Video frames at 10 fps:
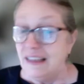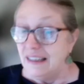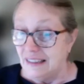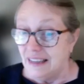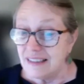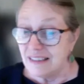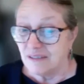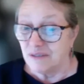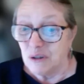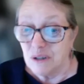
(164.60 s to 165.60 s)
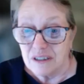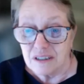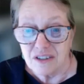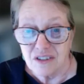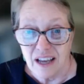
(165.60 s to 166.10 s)
Yes, of
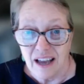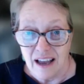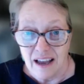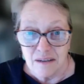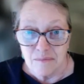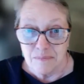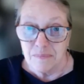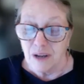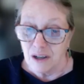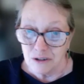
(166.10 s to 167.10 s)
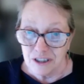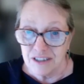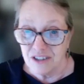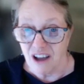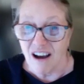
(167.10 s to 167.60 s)
course.
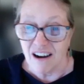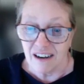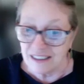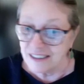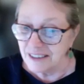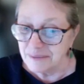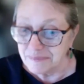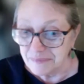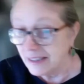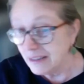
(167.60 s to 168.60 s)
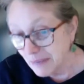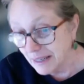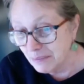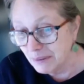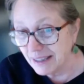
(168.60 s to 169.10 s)
Oceans are in
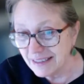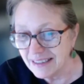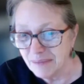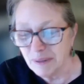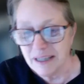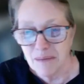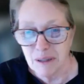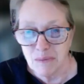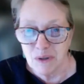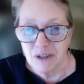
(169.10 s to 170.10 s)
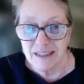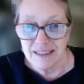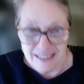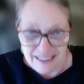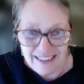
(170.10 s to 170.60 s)
many places becoming more
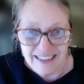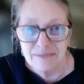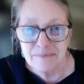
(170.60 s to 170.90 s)
acidic.